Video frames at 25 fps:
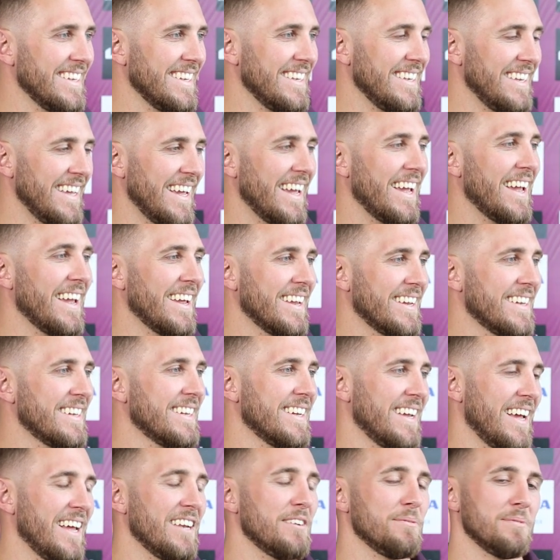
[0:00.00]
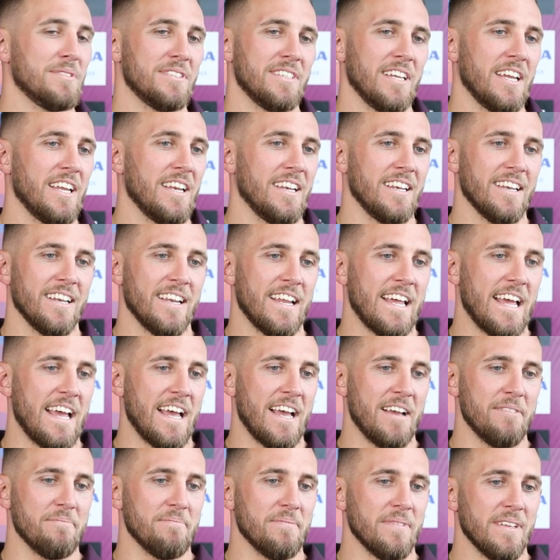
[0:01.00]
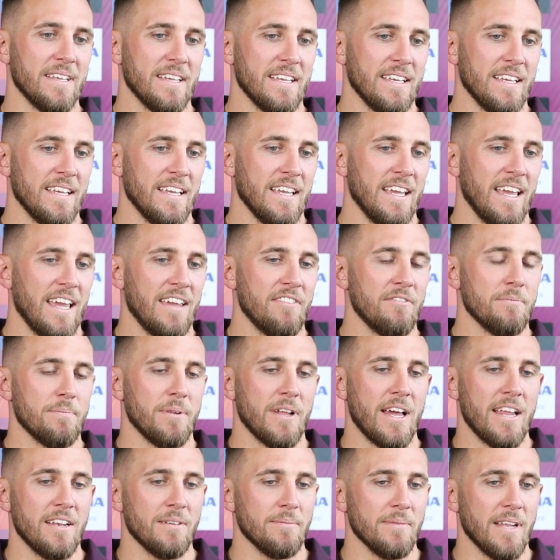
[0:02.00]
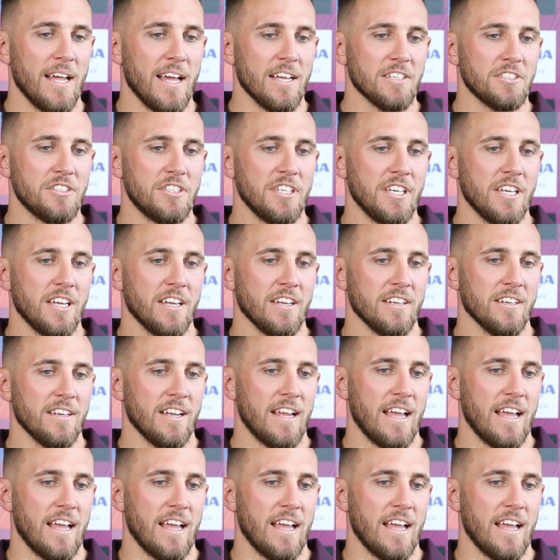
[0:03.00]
Yeah, 100%. Even playing them last year,